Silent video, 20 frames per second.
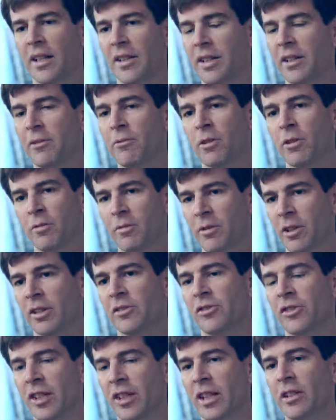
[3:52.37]
I think we're going
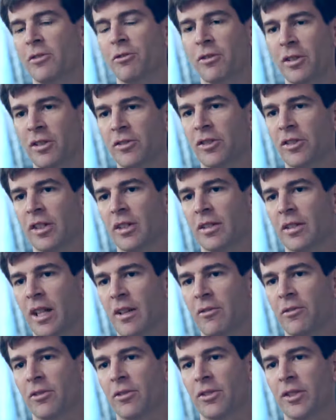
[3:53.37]
to see increasing
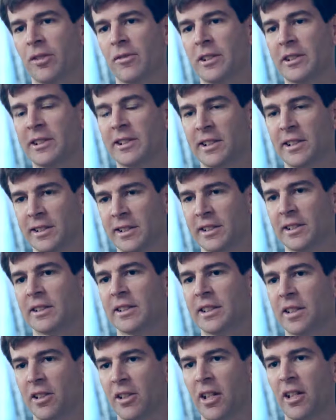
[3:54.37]
levels of
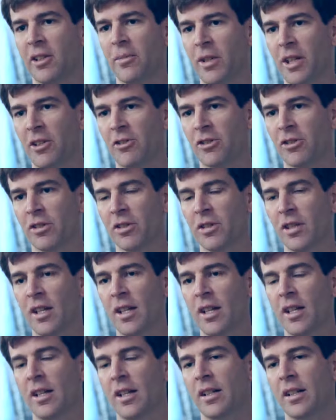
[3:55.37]
assistance and automation.
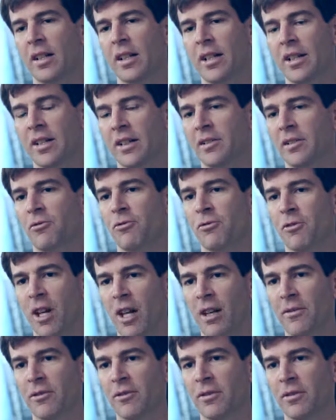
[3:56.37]
I think the
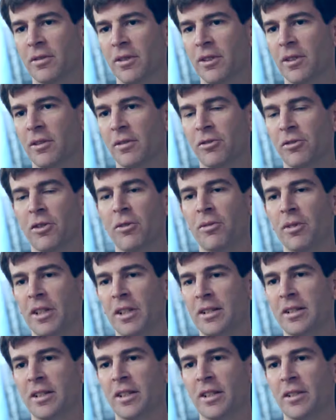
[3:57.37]
driver, there's
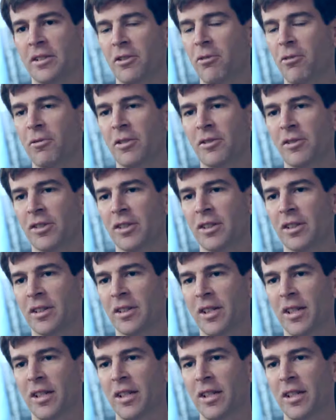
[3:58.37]
no reason to